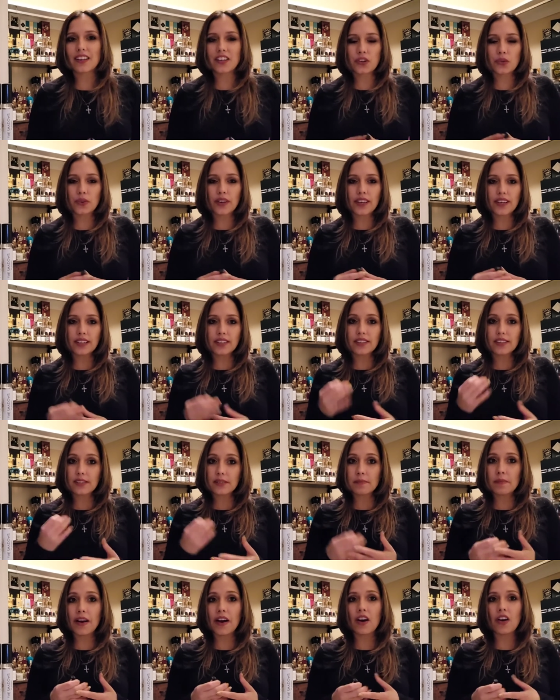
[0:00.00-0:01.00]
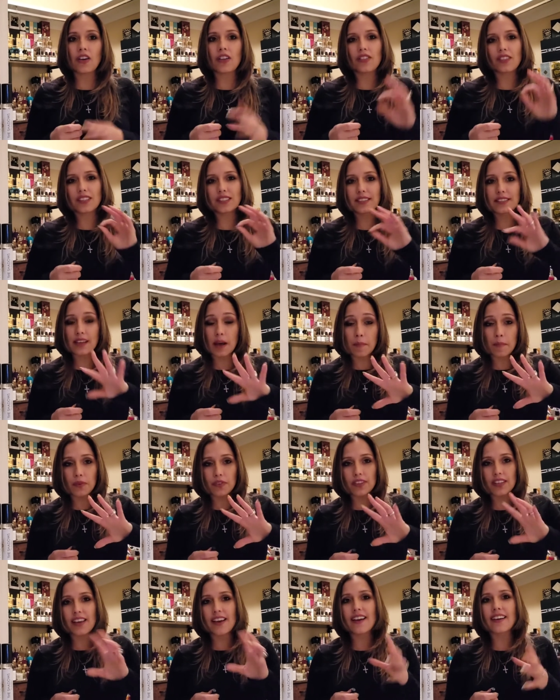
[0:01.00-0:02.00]
You can smell the
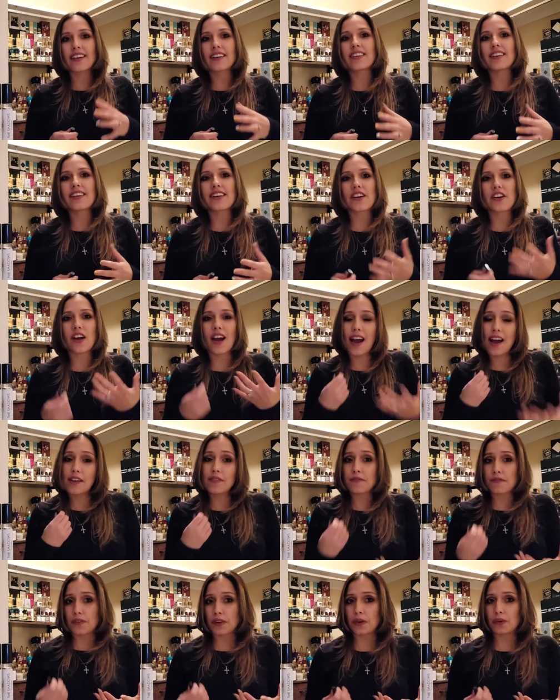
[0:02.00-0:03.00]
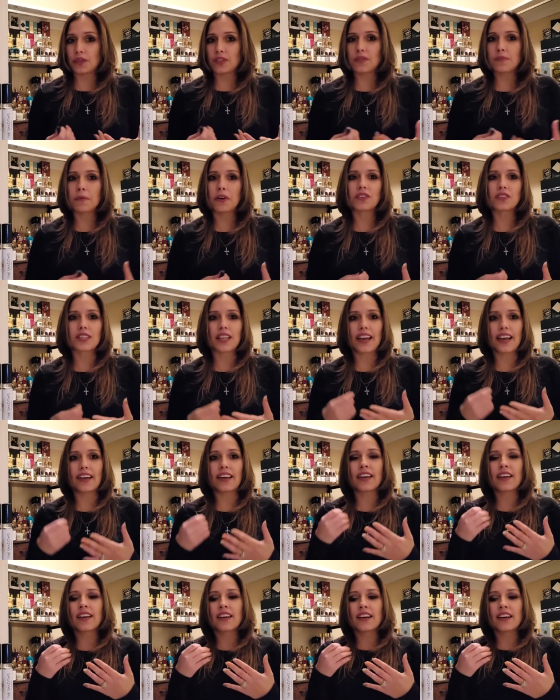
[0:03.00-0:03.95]
sapodilla in here, I feel, smells like,